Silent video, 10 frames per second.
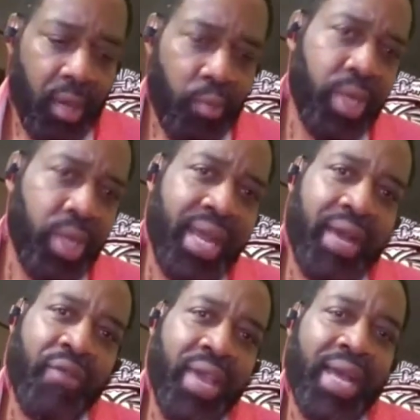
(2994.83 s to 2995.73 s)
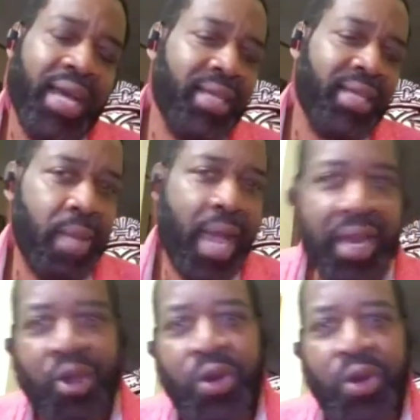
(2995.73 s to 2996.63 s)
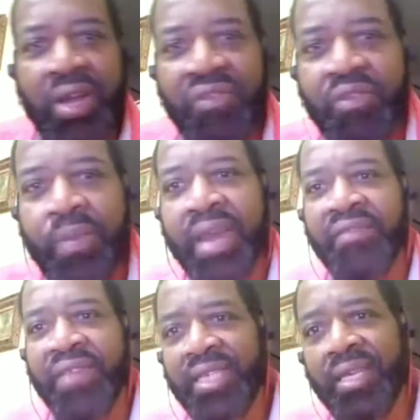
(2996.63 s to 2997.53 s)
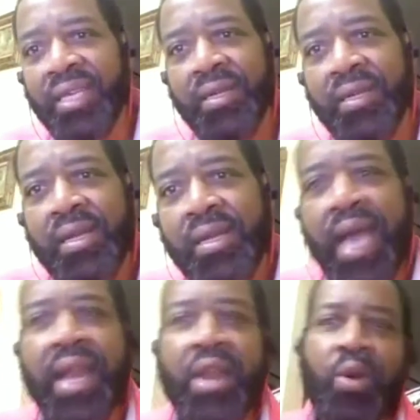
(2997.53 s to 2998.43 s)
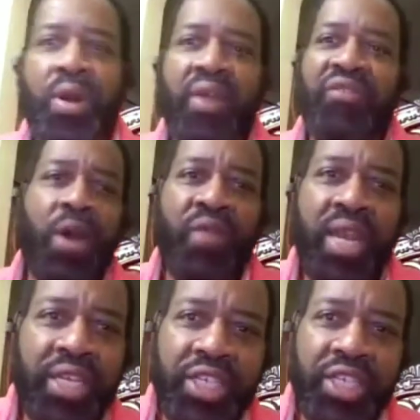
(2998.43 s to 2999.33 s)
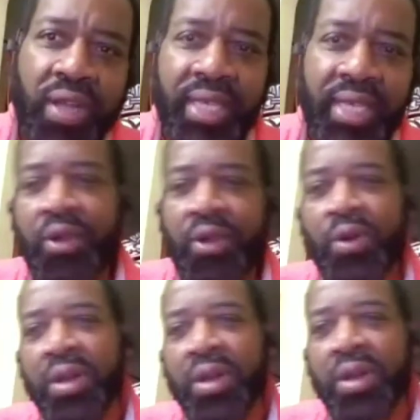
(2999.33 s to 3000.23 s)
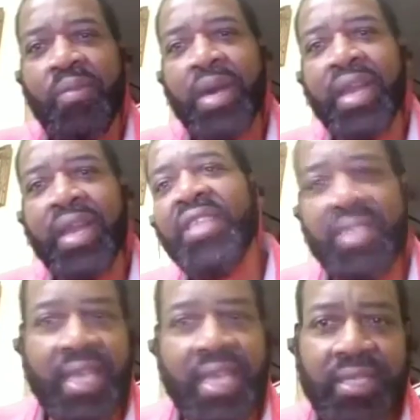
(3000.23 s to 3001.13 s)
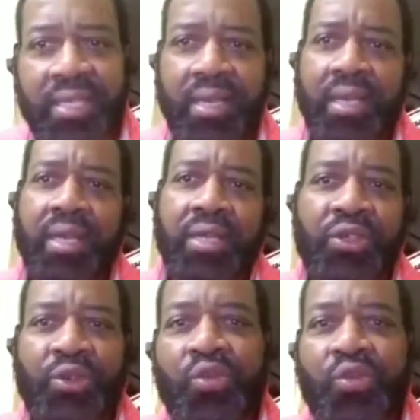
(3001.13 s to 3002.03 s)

But then I realized I didn't know enough about investing. I didn't know enough about reading charts. I didn't know enough about any of these things to